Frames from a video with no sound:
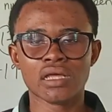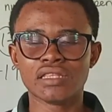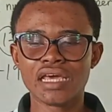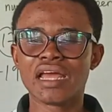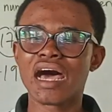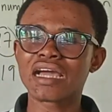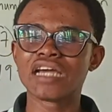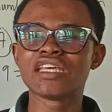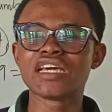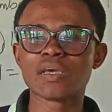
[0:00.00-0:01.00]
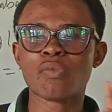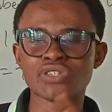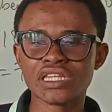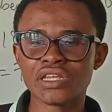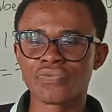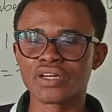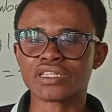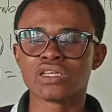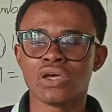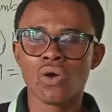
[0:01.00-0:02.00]
Then how can you get a positive
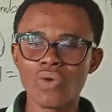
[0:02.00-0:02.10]
difference?